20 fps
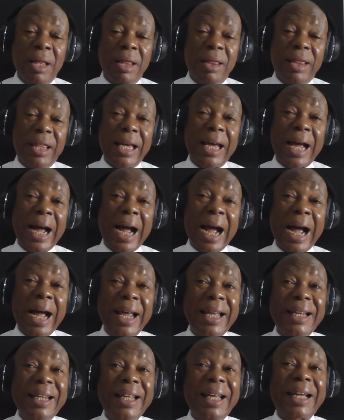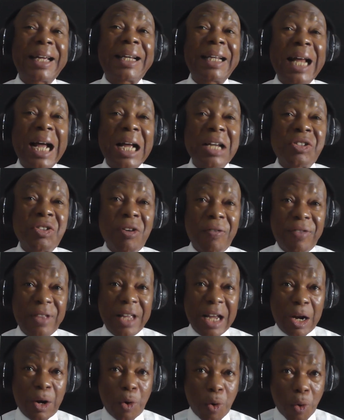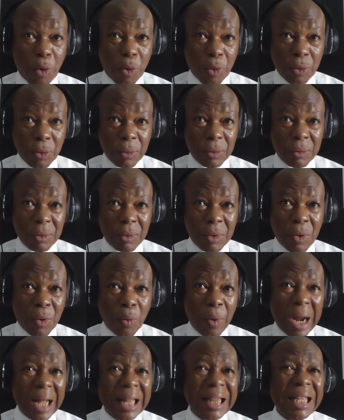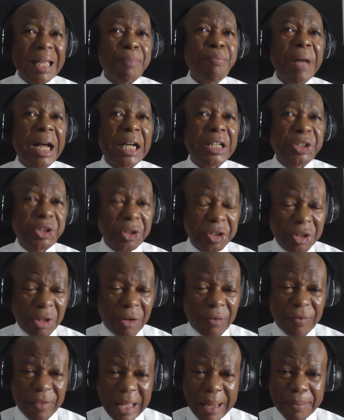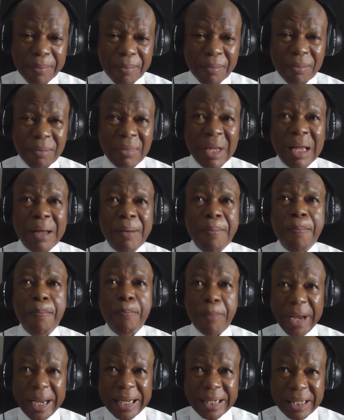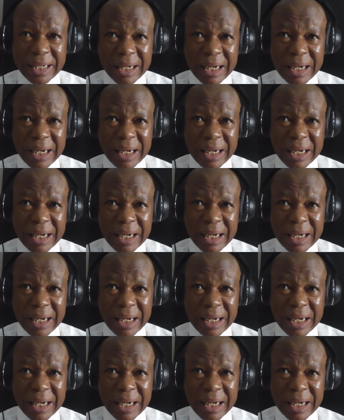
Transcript: They are in a class of their own. While the majority of them made